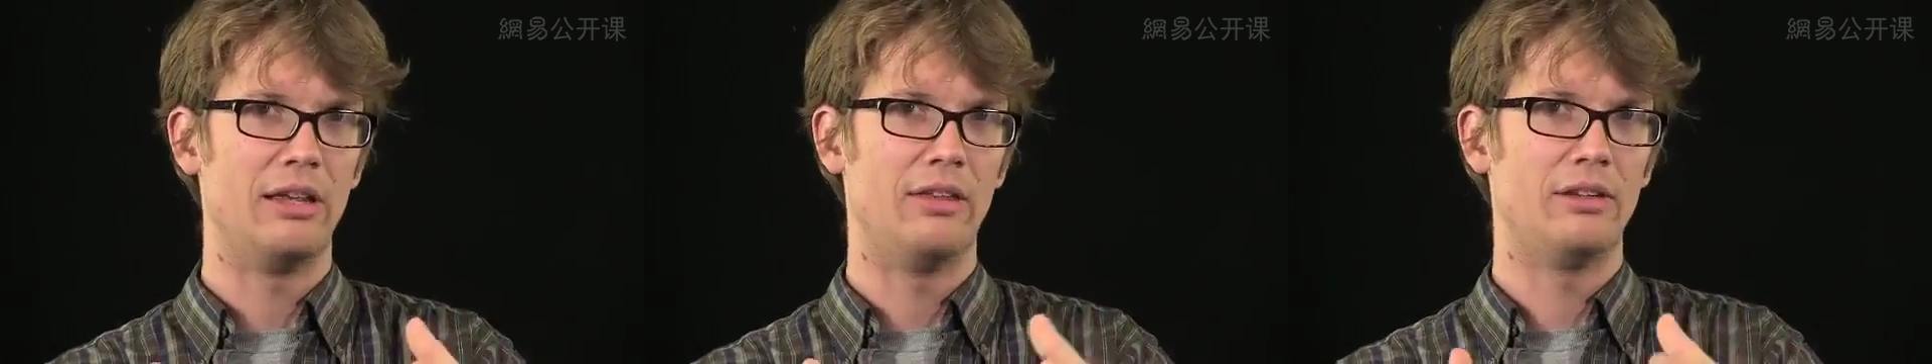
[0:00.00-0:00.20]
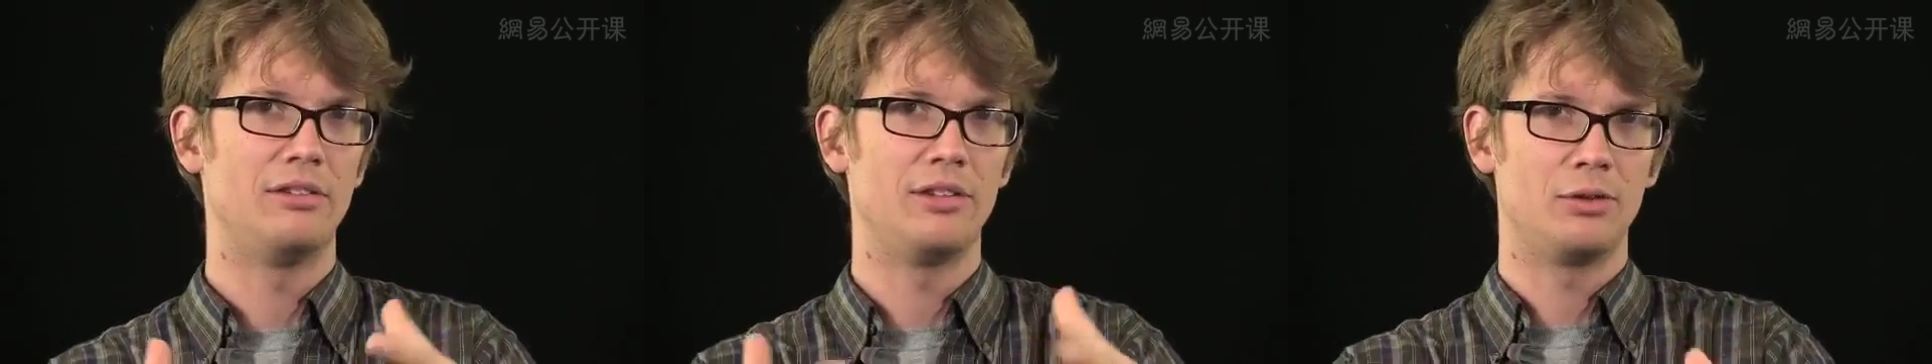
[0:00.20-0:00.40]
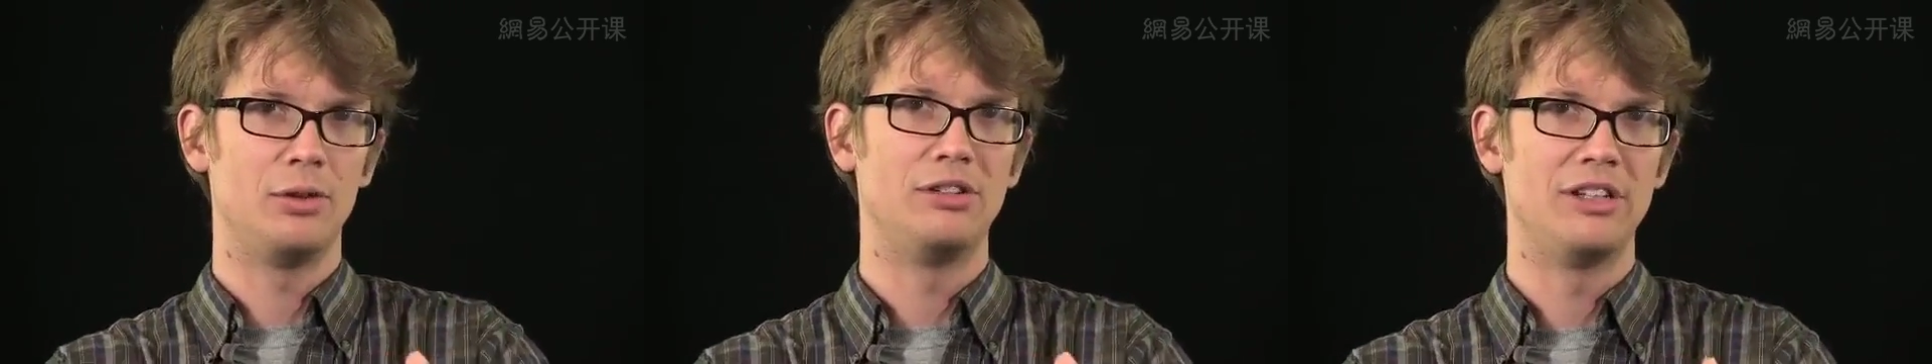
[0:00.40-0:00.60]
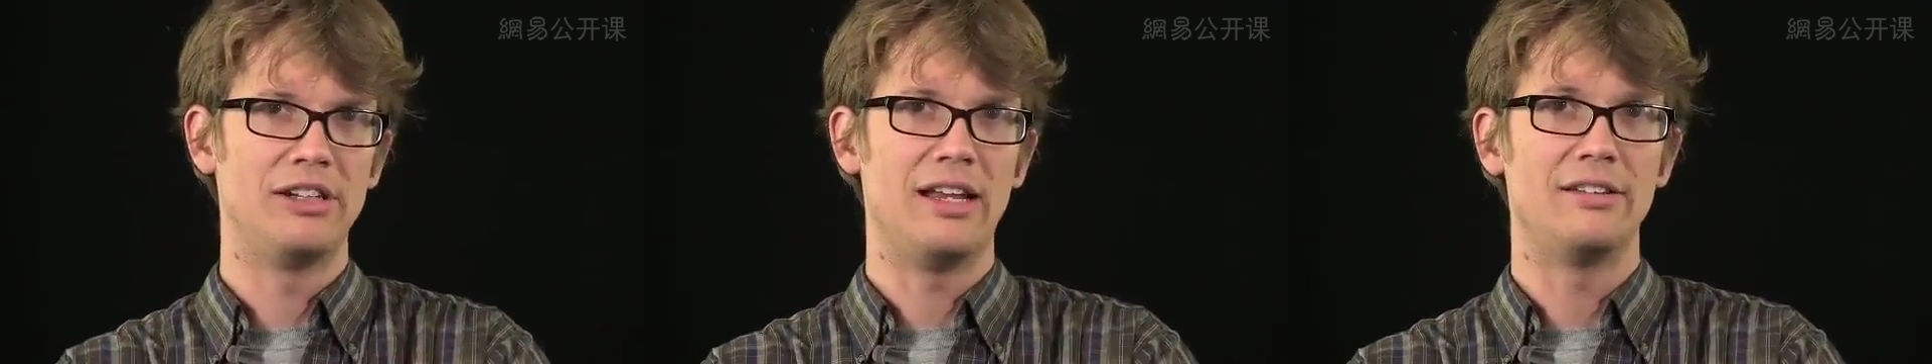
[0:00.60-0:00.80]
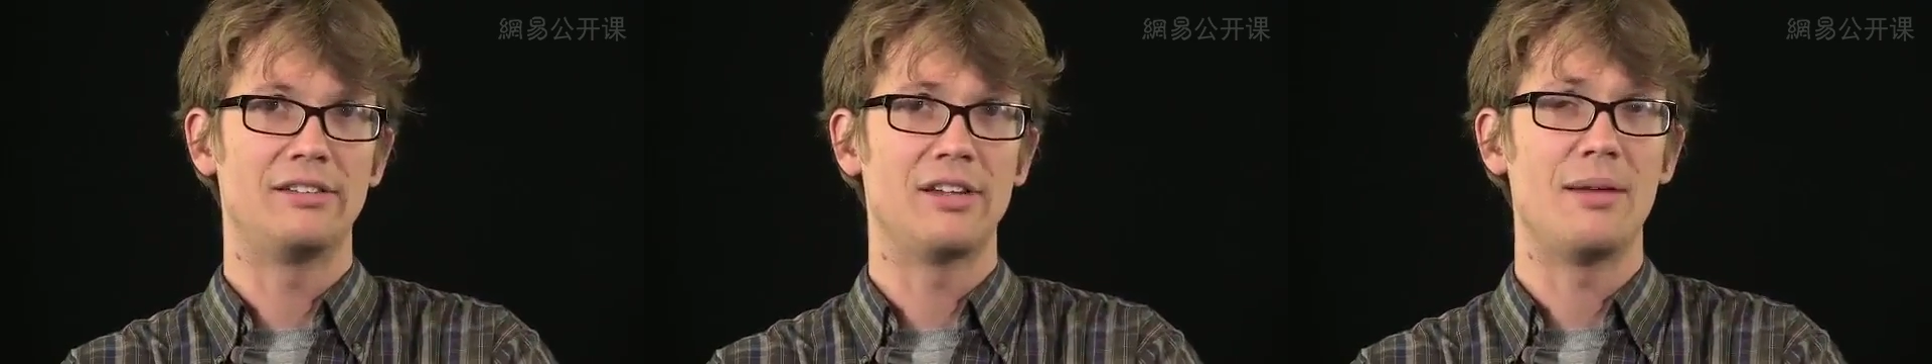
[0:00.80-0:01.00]
and then secretes
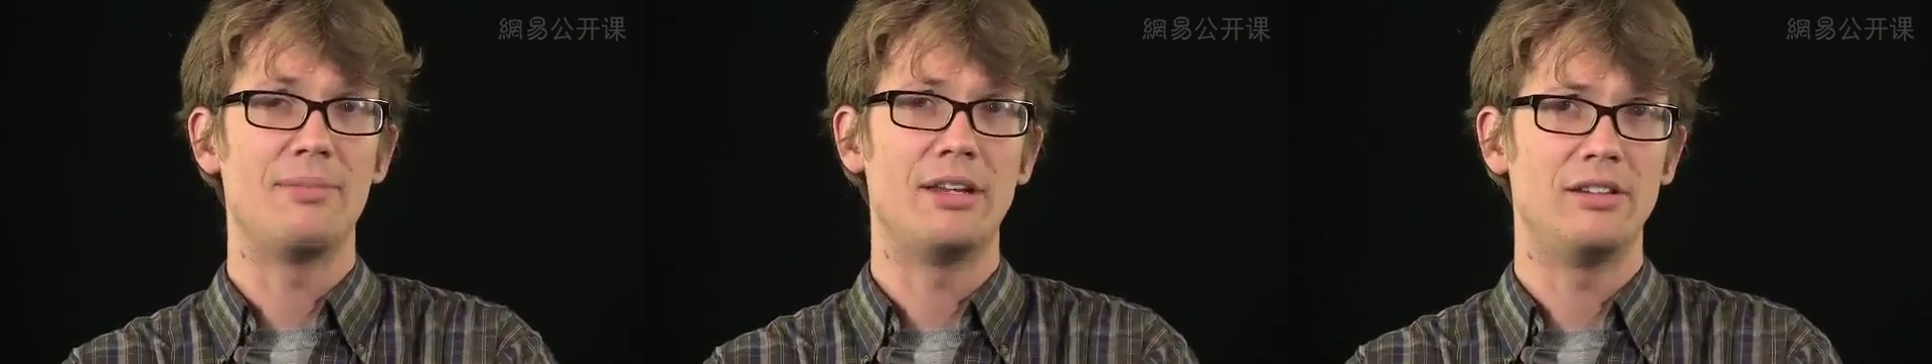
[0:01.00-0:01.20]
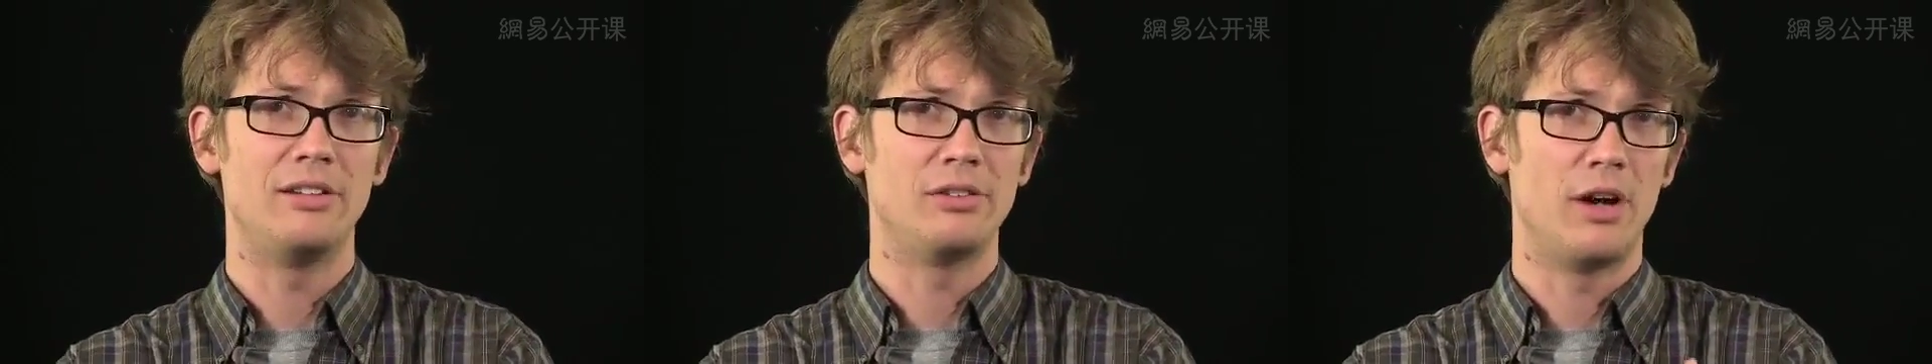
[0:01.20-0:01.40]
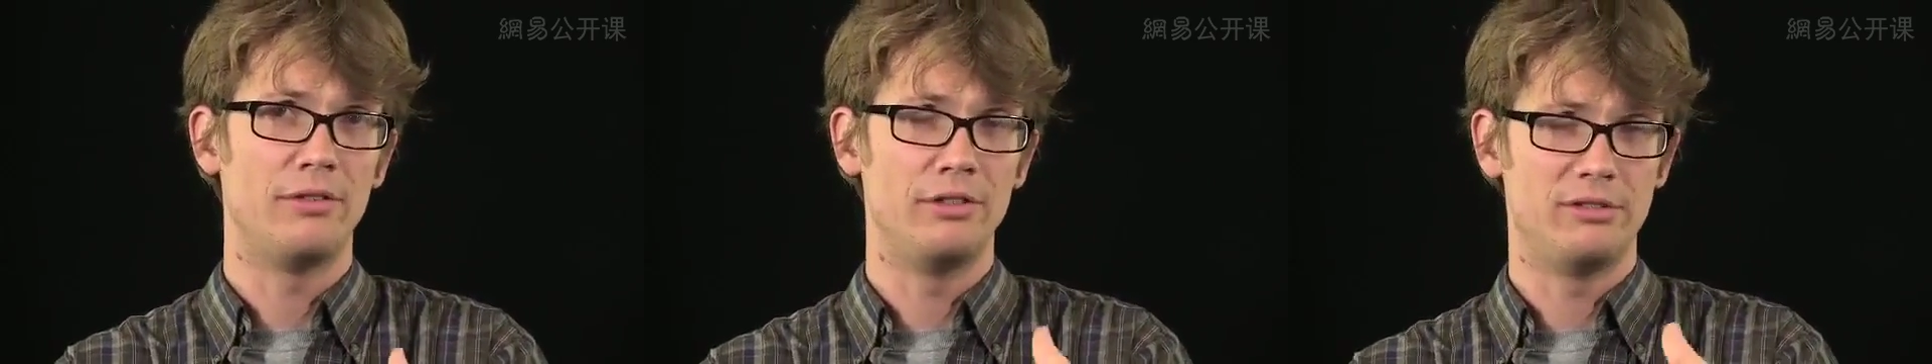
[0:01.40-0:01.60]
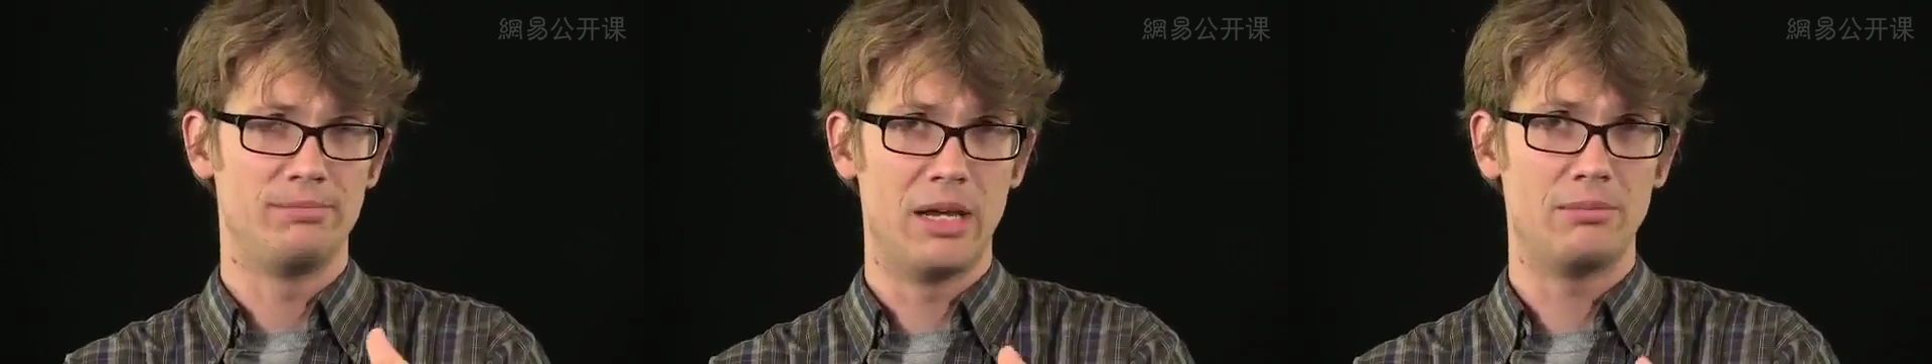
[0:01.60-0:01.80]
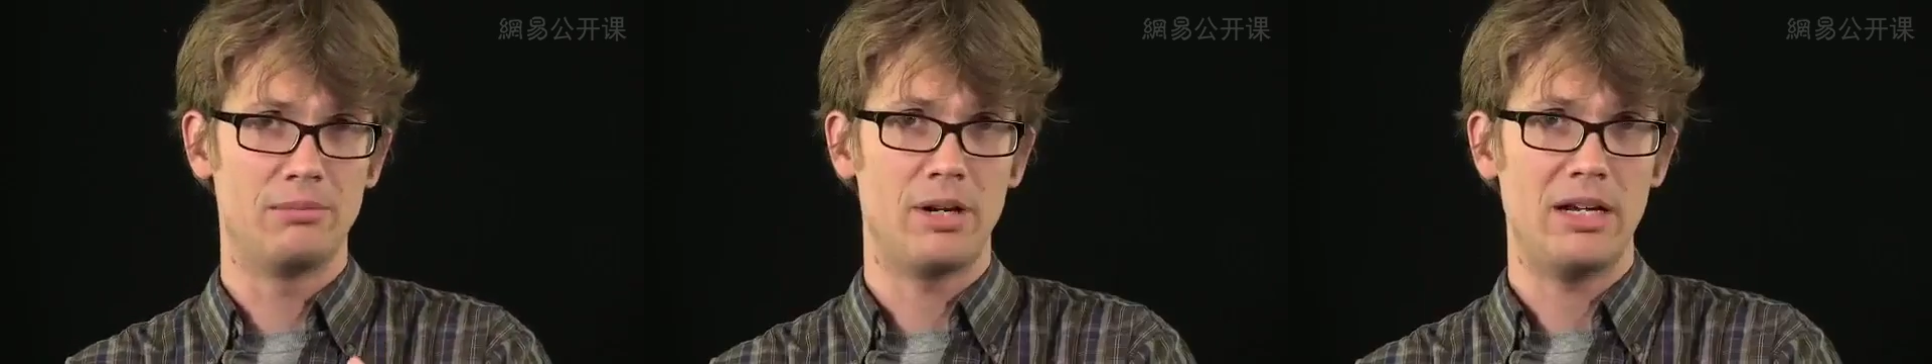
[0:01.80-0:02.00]
an enzyme that dissolves
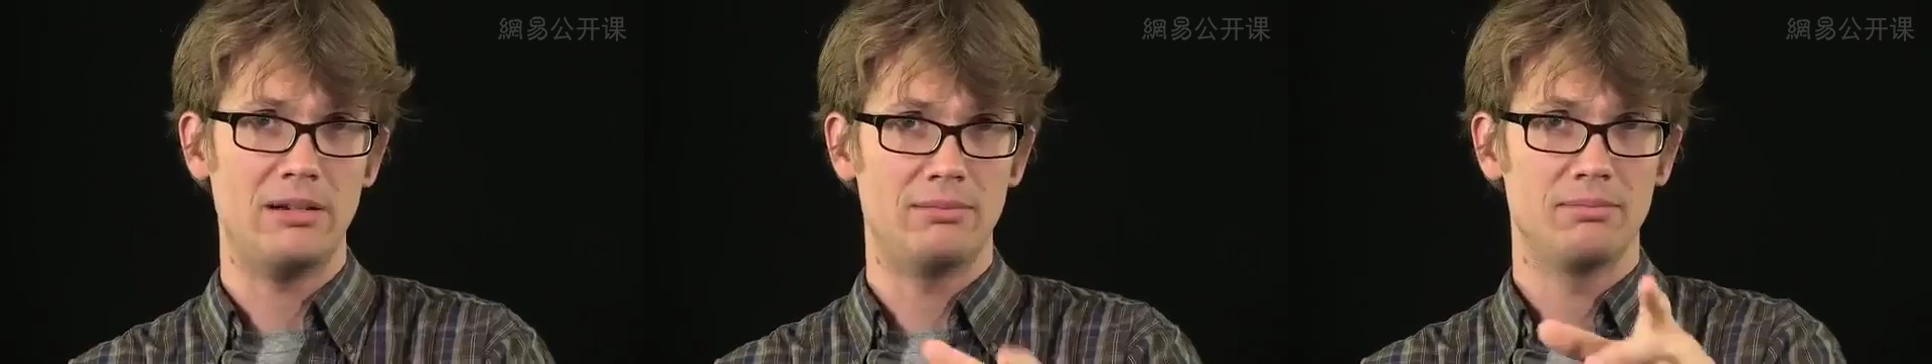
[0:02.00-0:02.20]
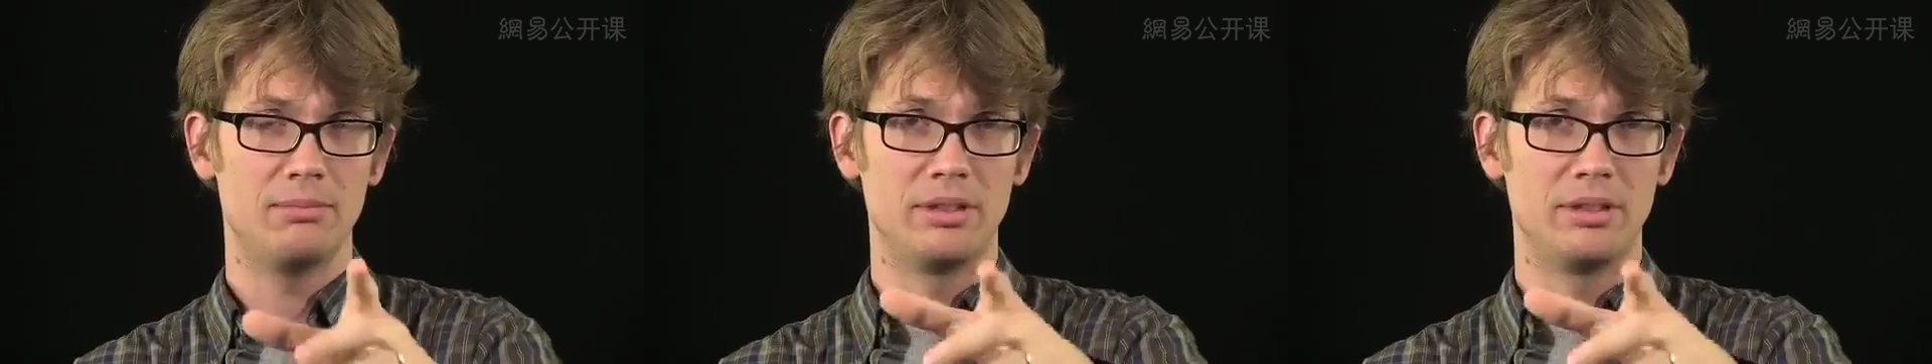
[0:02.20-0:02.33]
its membrane,